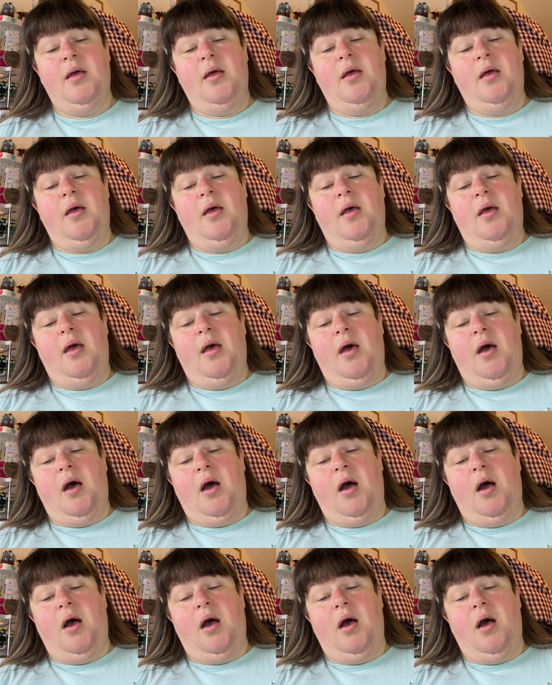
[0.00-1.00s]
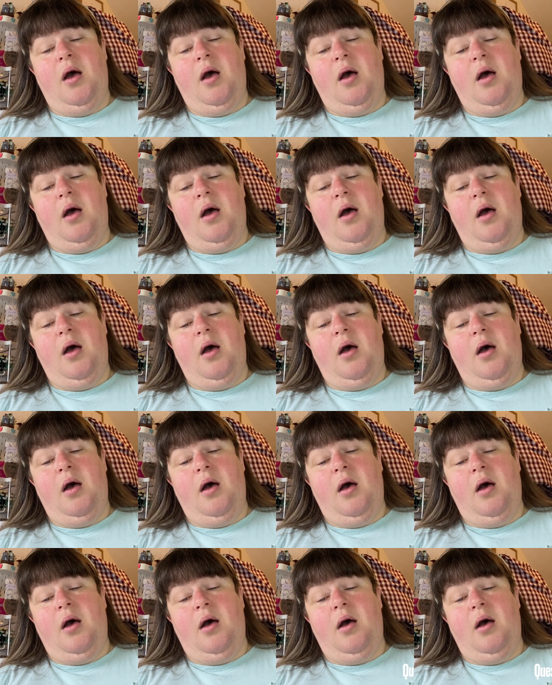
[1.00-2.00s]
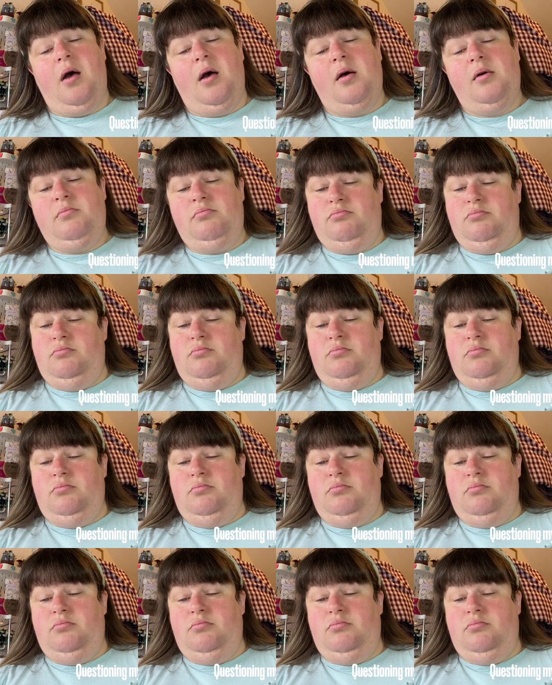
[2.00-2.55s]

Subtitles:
(no one is talking)